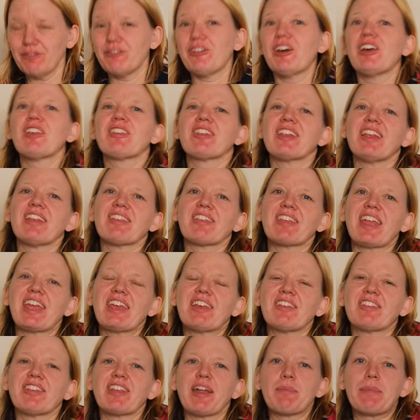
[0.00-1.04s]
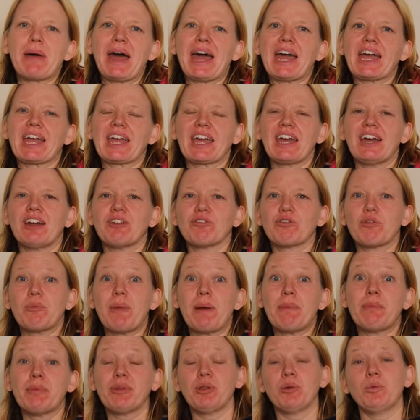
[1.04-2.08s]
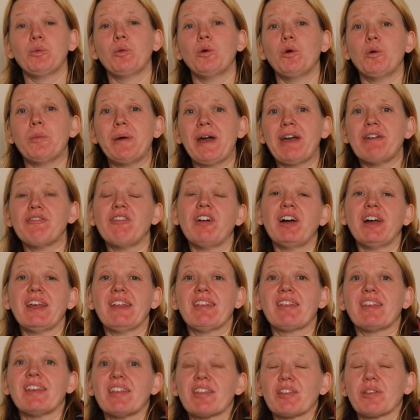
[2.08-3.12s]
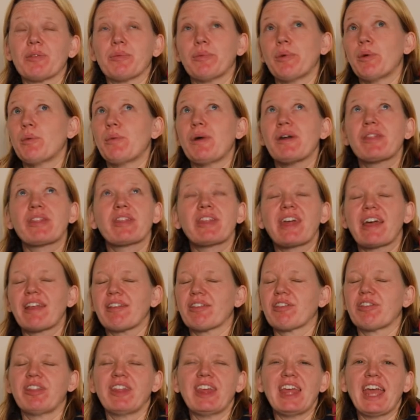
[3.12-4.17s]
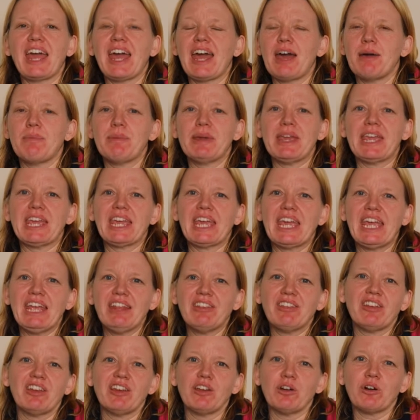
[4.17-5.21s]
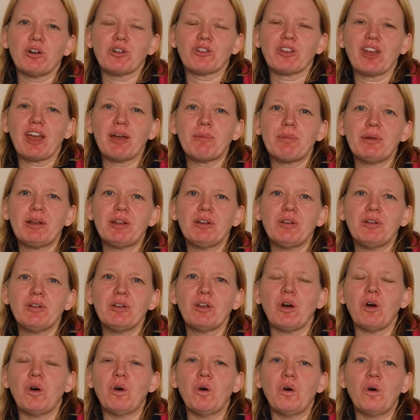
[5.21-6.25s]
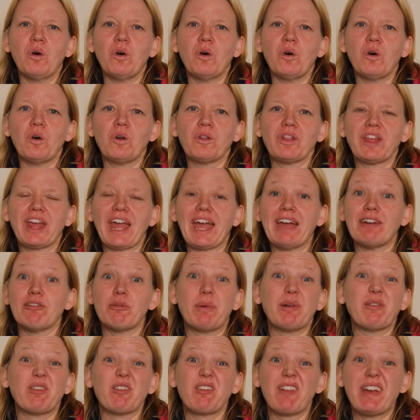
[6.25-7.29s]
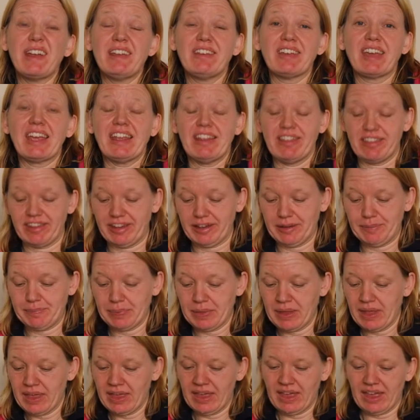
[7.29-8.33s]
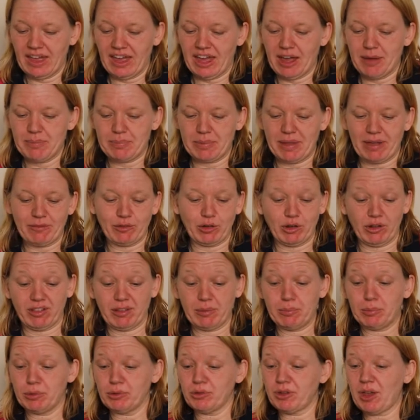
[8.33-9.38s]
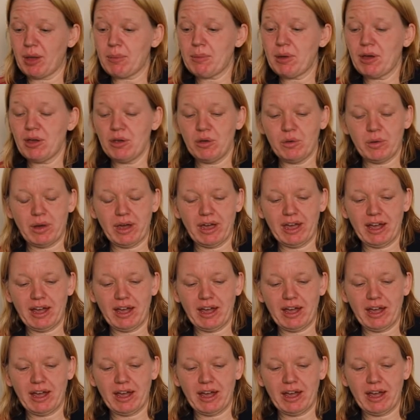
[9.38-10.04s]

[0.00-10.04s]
First, let's take a step back and remember that warm air rises, whether that's the air being heated in a hot air balloon or the air above a radiator. I've got a simple demo